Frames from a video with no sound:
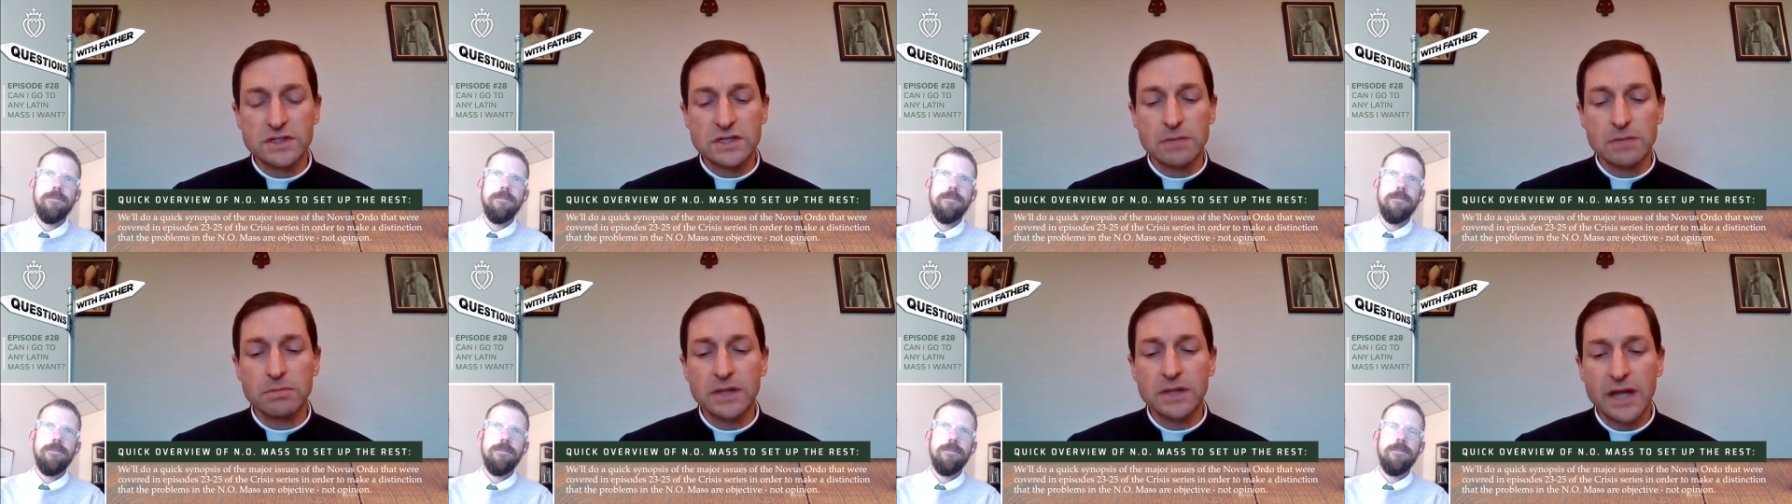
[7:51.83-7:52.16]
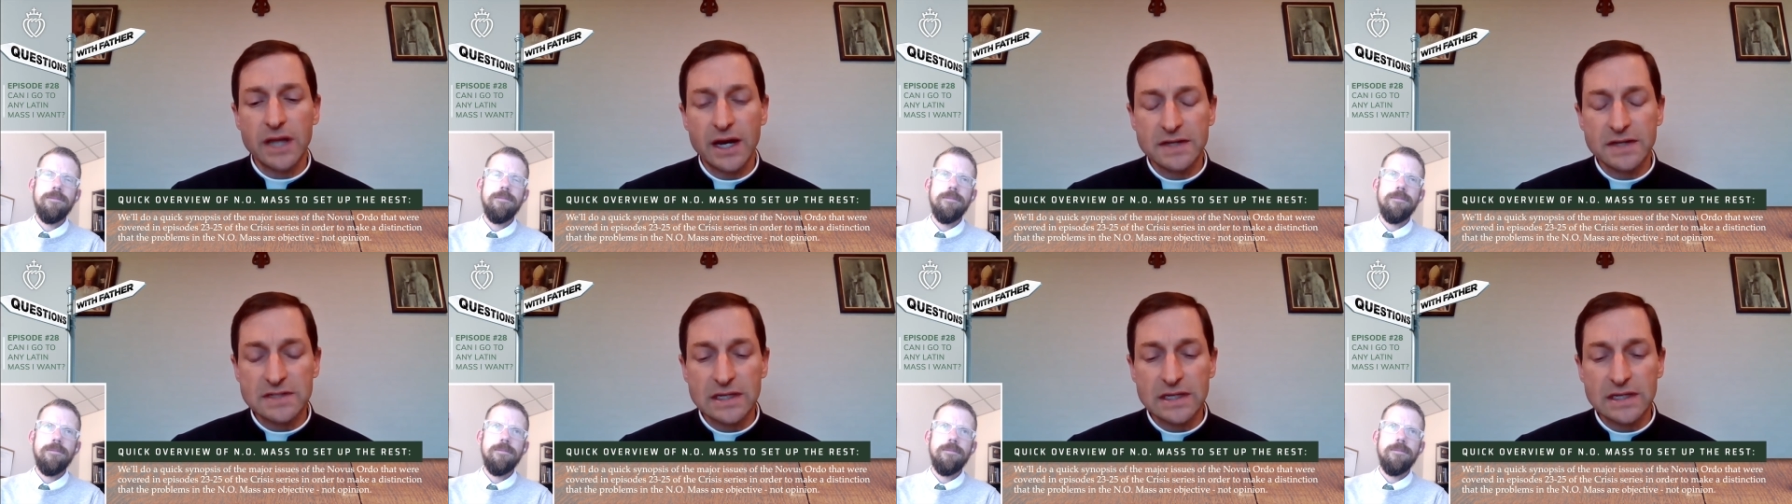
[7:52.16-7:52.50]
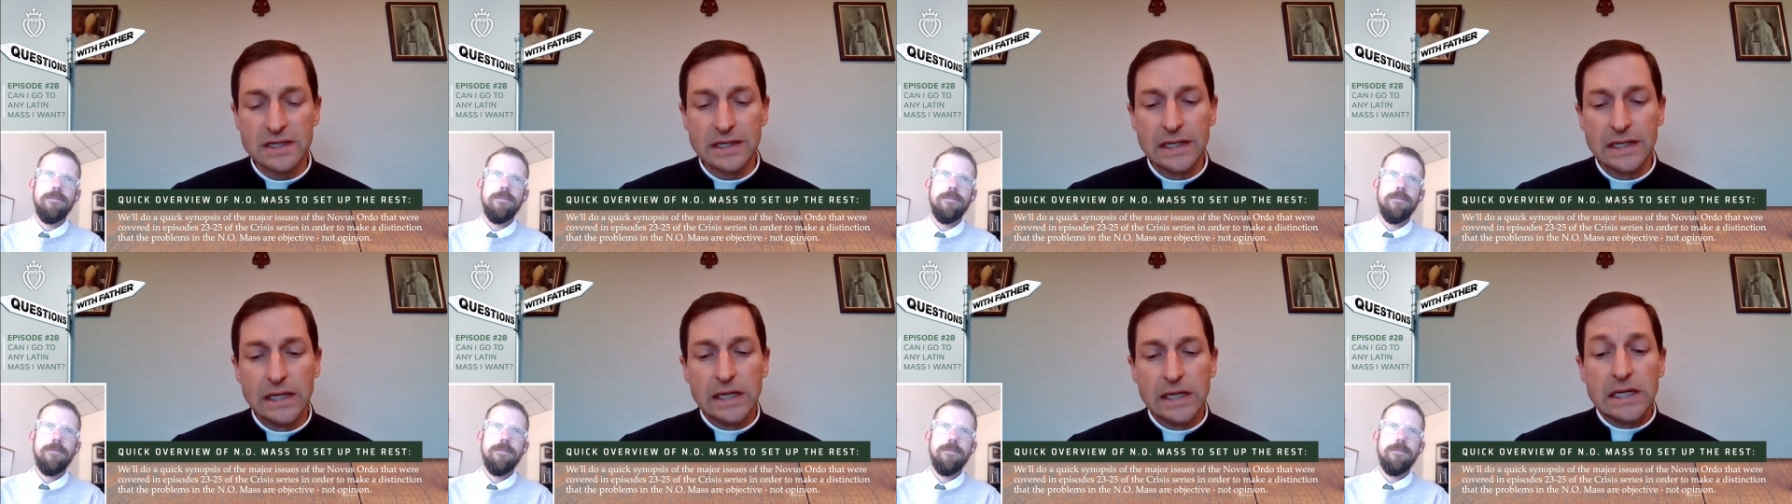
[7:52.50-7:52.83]

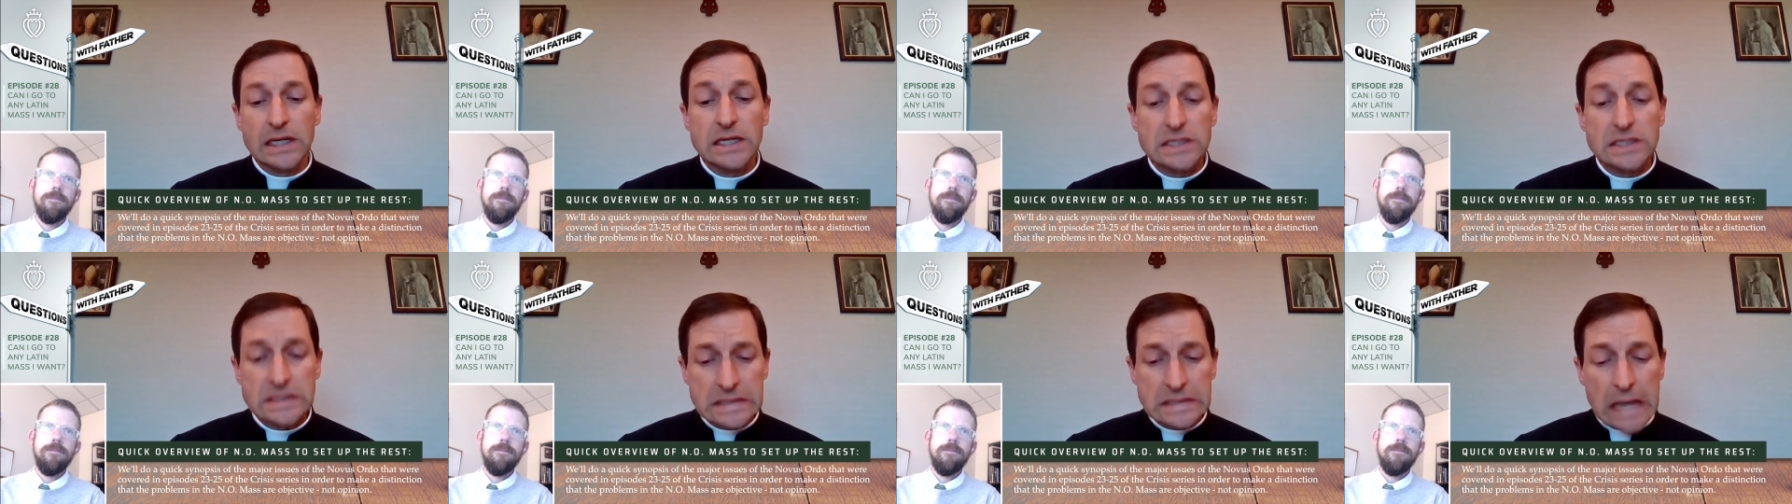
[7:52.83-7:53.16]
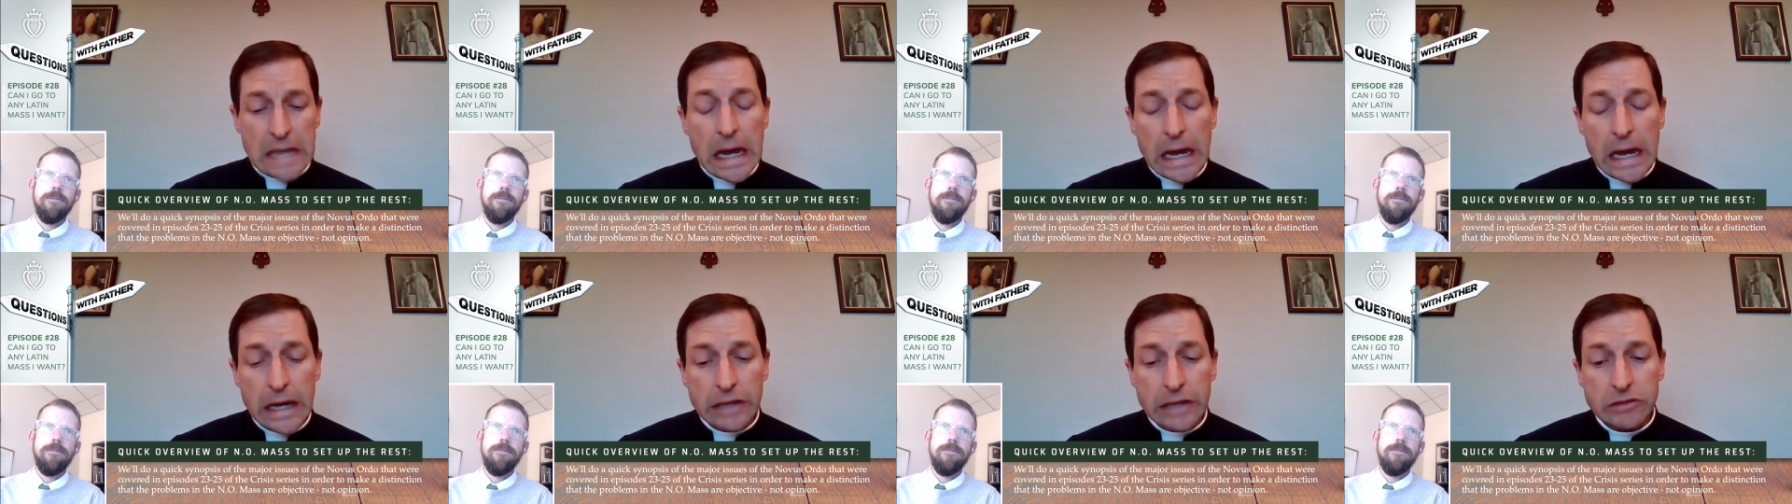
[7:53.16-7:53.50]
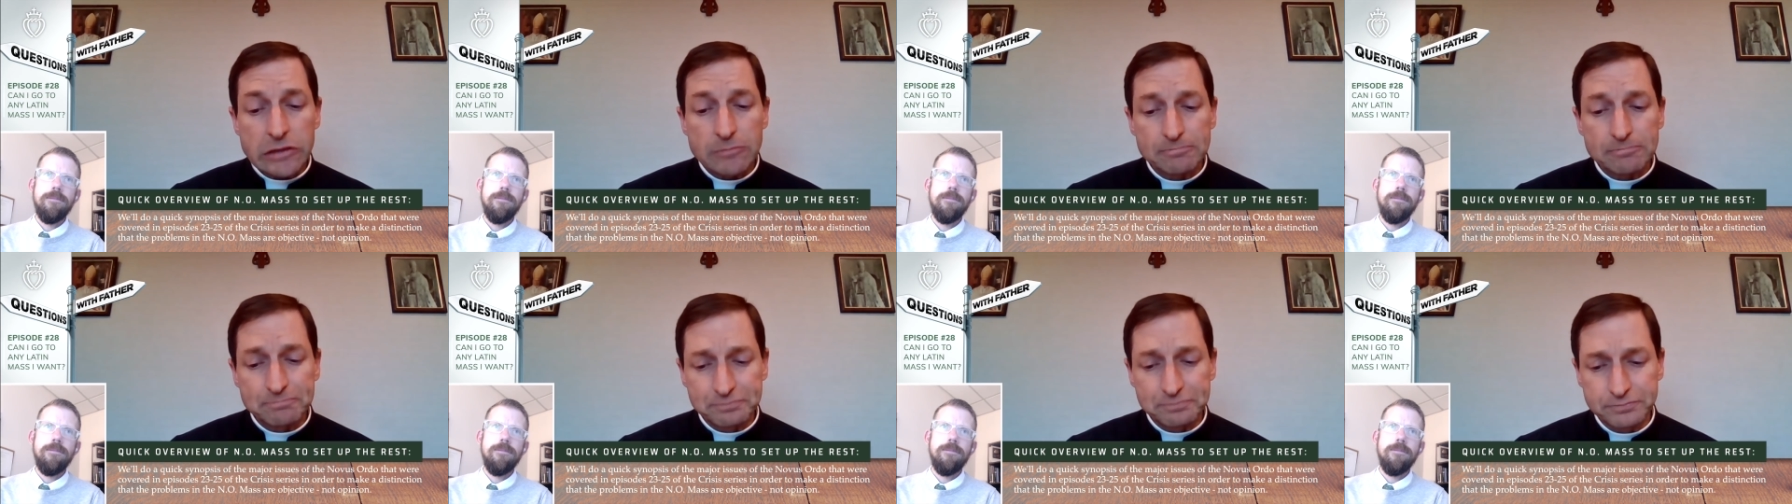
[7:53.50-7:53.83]
symbolizing his
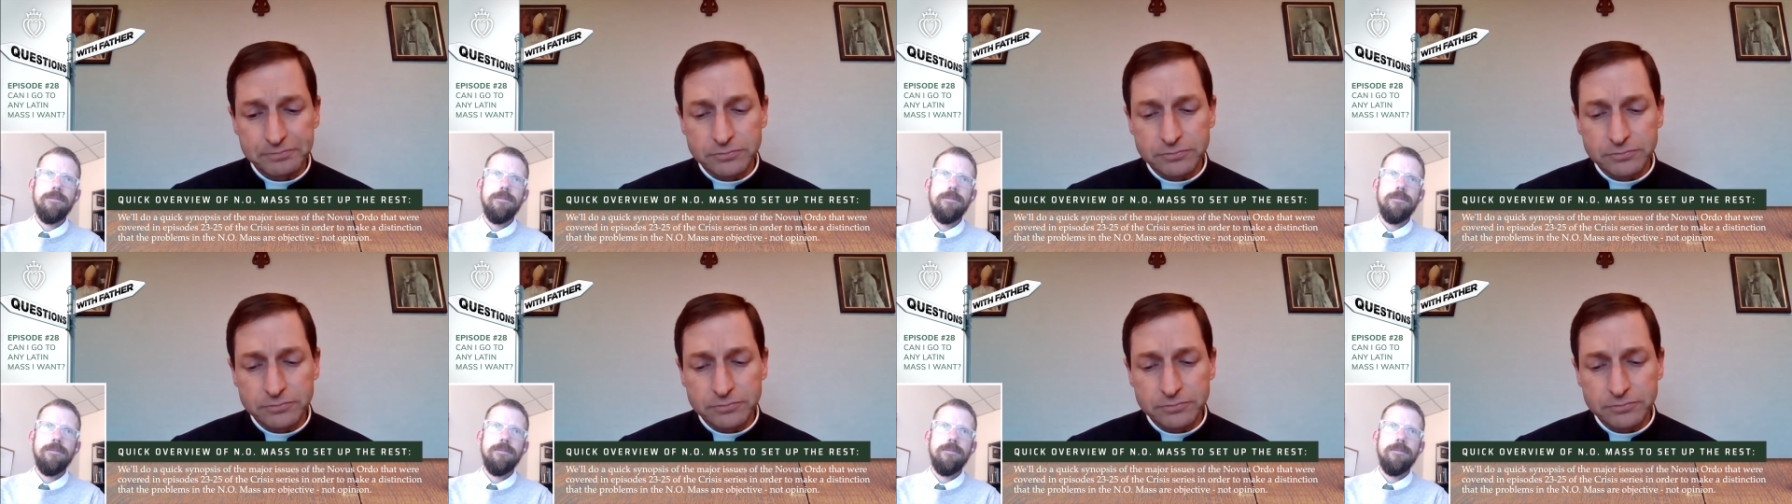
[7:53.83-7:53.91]
death.